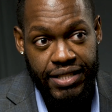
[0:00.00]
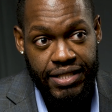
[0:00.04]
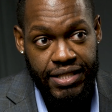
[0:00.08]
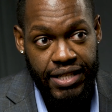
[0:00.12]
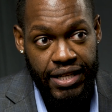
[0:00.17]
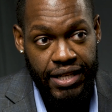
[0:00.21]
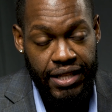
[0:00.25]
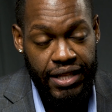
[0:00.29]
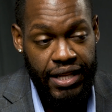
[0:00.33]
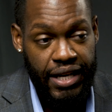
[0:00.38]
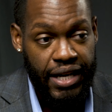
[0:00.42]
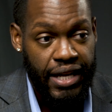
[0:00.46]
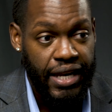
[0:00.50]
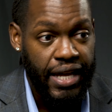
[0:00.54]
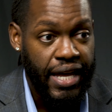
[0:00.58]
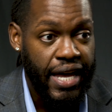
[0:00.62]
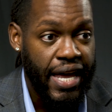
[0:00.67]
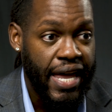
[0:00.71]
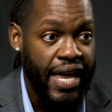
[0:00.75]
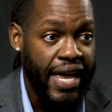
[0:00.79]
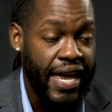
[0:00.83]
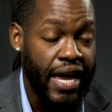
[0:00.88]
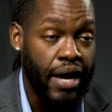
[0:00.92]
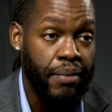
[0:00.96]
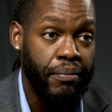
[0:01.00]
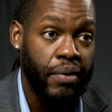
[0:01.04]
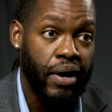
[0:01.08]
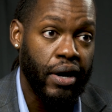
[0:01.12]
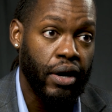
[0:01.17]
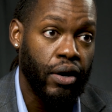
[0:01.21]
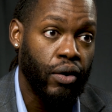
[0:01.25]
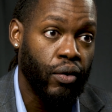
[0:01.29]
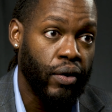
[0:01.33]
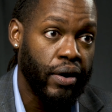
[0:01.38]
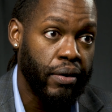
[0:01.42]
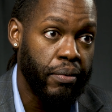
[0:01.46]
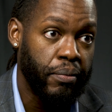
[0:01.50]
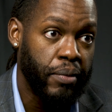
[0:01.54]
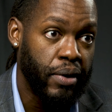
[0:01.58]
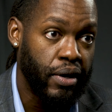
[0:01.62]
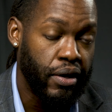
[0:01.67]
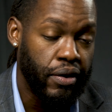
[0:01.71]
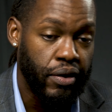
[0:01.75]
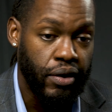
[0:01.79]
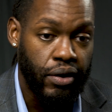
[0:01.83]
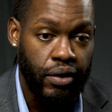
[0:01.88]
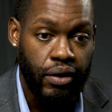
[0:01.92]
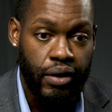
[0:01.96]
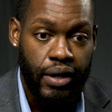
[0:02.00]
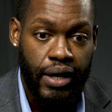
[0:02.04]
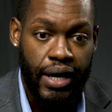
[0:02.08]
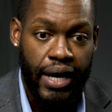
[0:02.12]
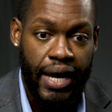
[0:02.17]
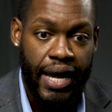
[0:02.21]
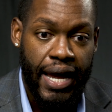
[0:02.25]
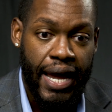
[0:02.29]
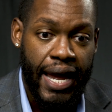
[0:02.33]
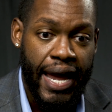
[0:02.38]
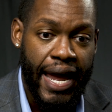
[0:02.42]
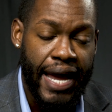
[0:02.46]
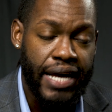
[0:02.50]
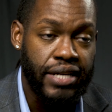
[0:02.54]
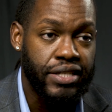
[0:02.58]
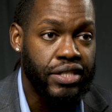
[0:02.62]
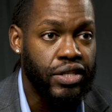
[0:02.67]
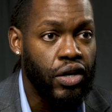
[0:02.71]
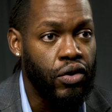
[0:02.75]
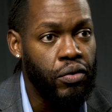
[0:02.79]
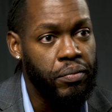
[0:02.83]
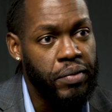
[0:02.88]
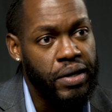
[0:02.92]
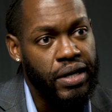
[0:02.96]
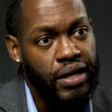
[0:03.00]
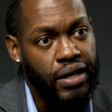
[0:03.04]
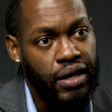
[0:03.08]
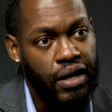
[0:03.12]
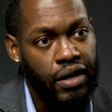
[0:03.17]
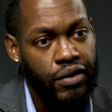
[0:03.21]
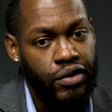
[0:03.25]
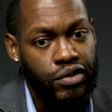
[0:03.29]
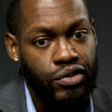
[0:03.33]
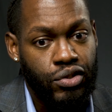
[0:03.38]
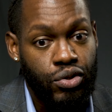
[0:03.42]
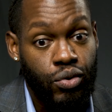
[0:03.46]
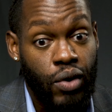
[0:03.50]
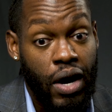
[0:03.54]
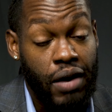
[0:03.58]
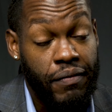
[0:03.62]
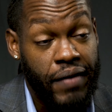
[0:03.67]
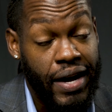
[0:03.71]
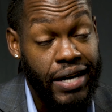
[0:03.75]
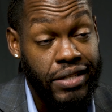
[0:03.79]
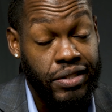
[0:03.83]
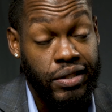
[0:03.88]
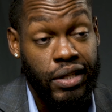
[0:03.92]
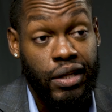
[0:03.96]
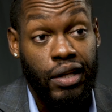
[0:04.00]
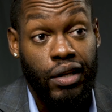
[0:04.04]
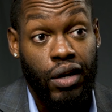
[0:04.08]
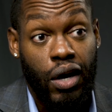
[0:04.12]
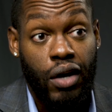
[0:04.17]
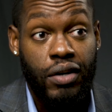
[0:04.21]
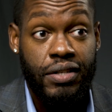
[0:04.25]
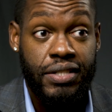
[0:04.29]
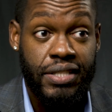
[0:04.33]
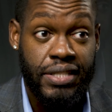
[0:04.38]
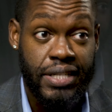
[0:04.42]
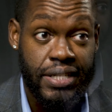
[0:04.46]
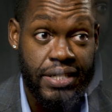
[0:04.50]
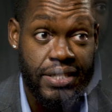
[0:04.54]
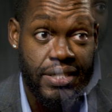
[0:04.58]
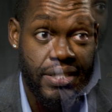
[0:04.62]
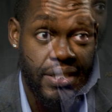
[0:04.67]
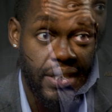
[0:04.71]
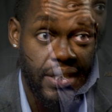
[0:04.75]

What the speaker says: see that, and my grandmother, and so many others who I've actually lost since